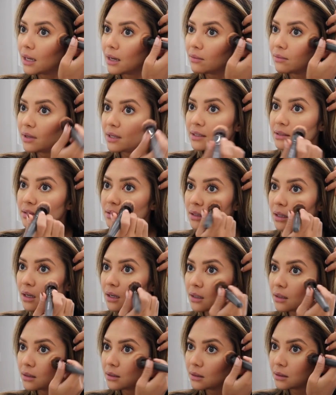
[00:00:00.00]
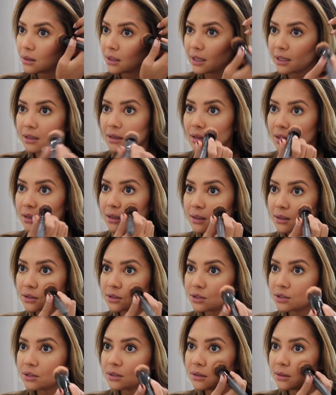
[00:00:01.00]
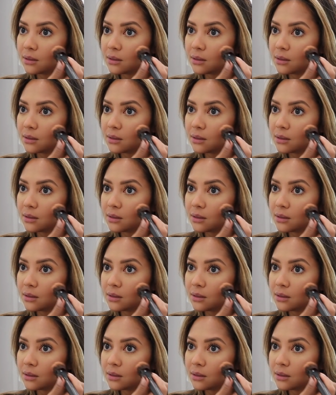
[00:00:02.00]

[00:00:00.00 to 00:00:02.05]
That way it's not like a harsh